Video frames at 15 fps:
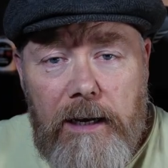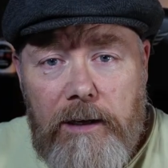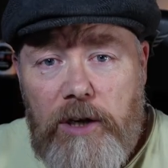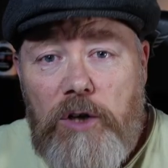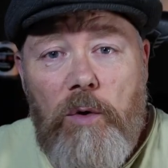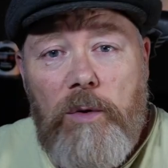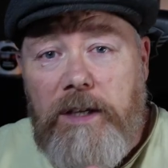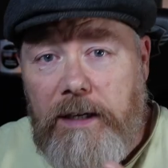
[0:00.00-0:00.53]

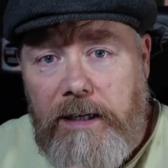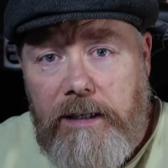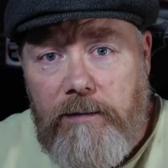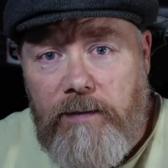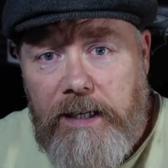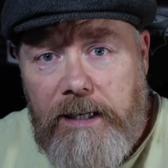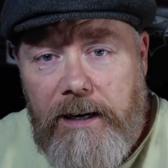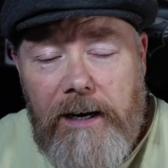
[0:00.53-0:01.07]
you know the
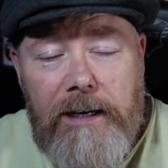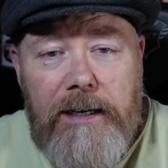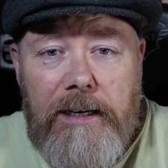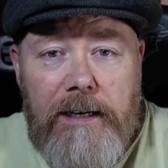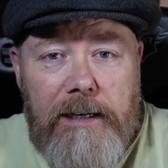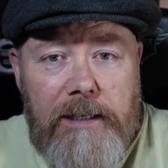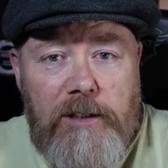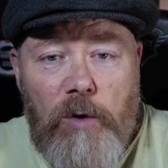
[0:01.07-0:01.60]
EV guy,
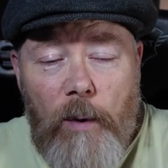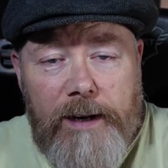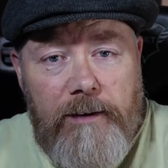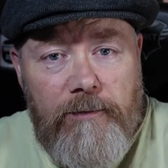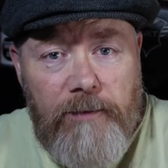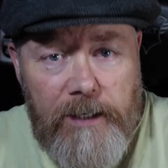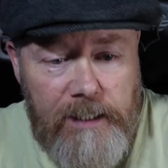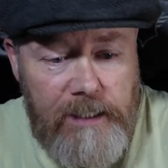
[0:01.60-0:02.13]
he's quite
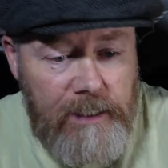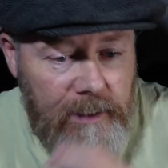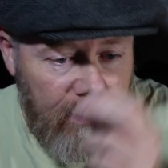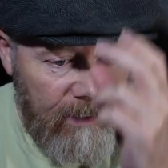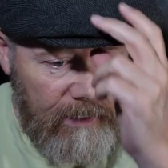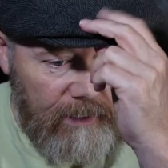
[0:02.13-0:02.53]
funny.